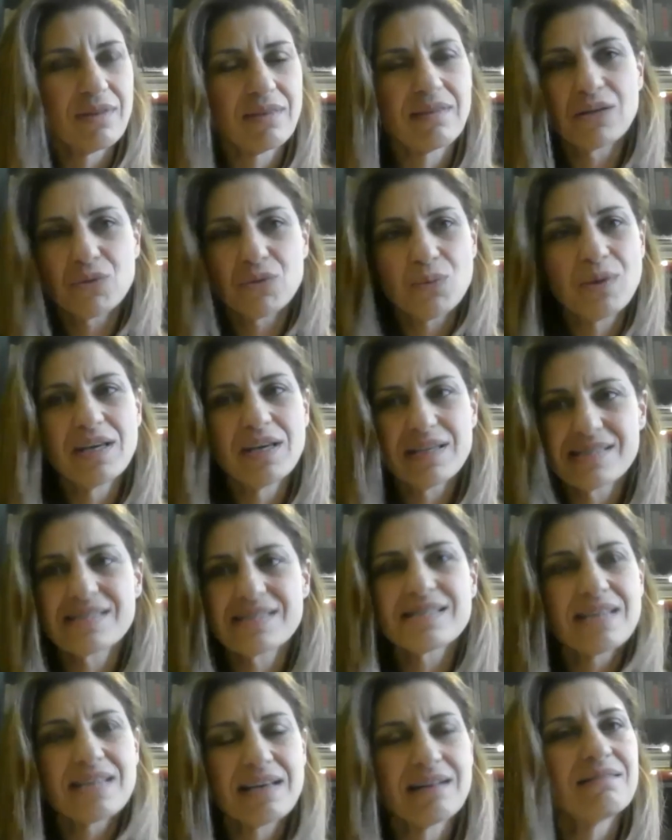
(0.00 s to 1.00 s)
that we
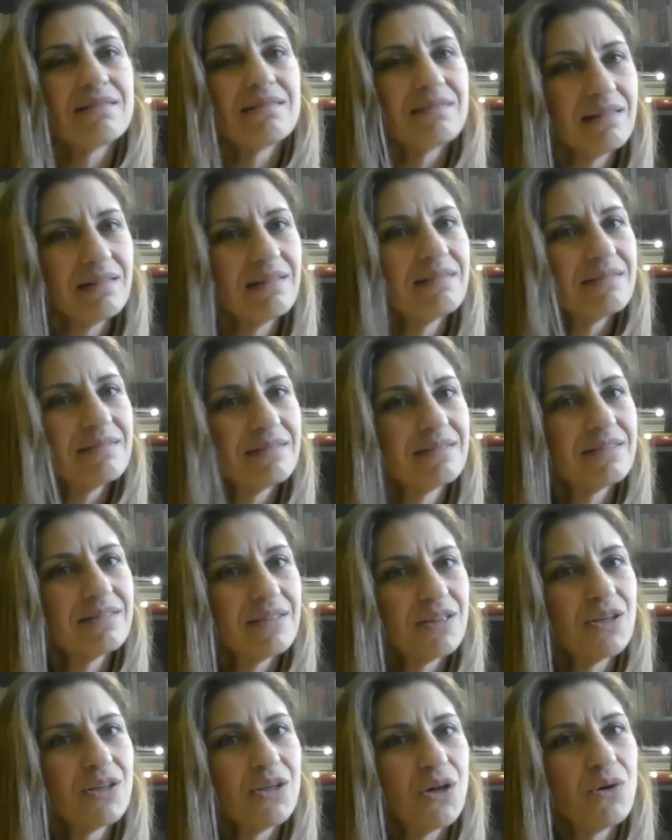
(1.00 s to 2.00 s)
still
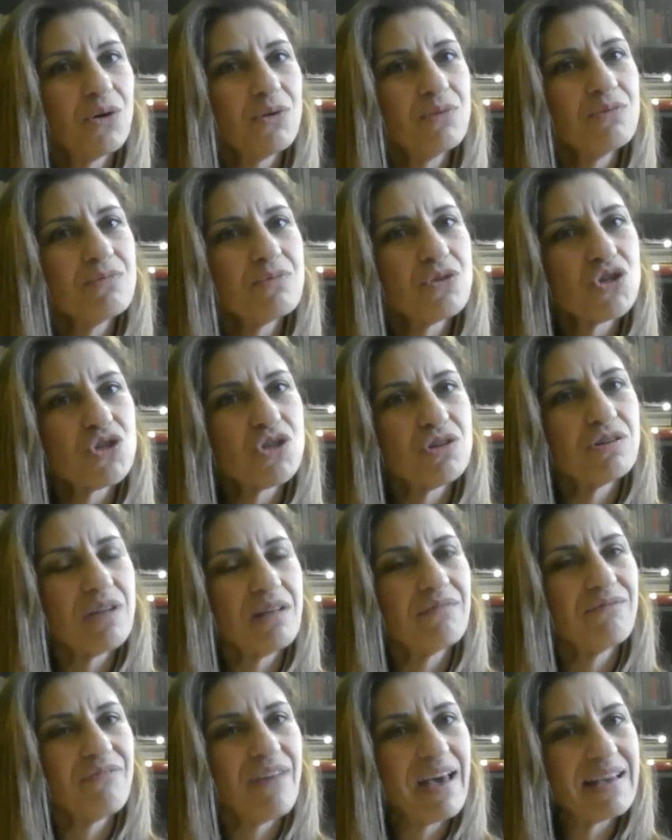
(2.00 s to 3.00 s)
you know, should
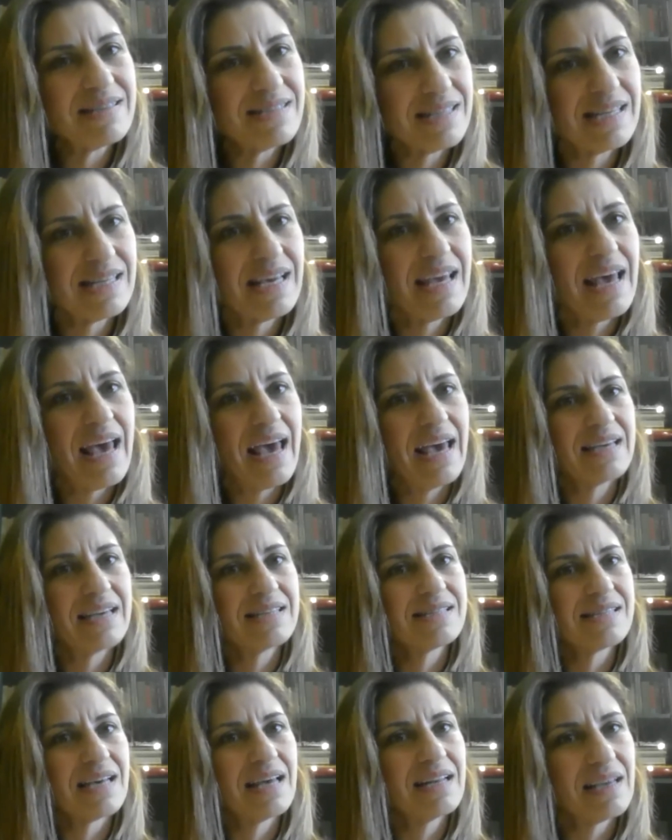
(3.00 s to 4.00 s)

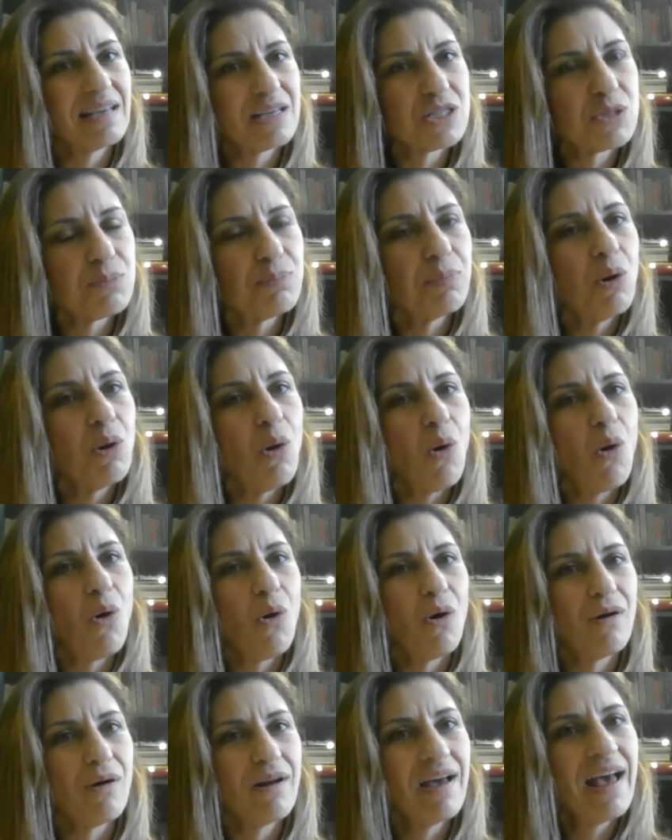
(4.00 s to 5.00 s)
investigate and
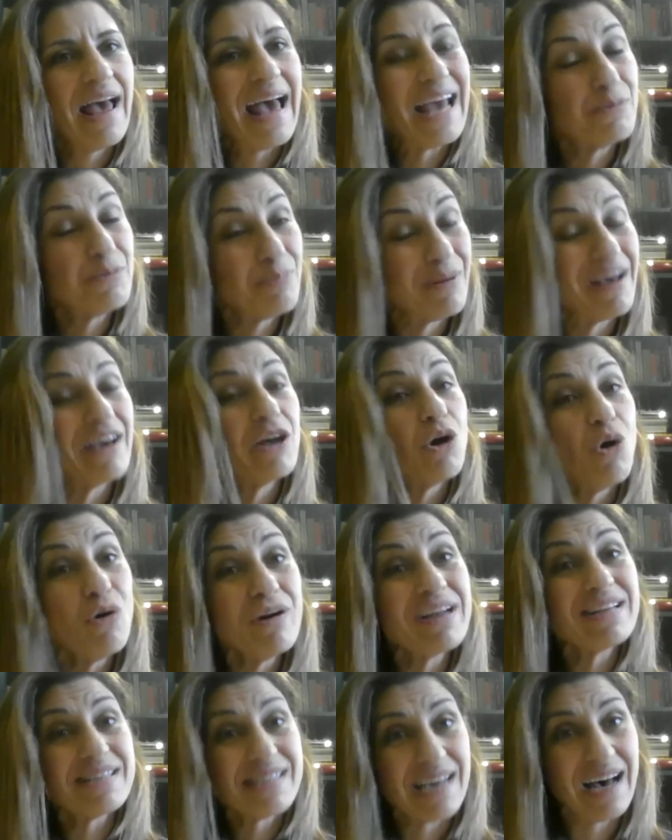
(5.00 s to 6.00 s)
explore and
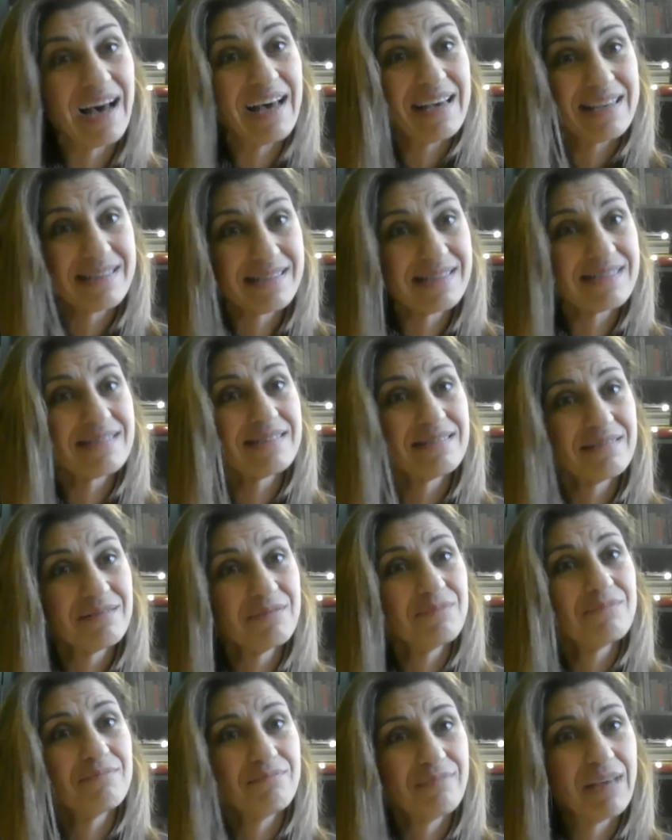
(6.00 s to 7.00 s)
prioritize,
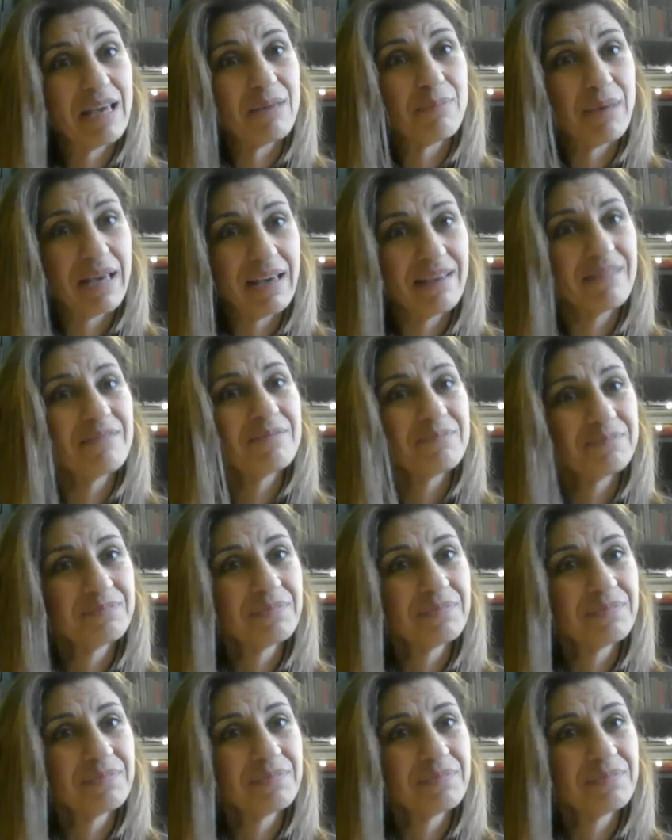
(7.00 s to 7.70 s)
mm-hmm. maybe?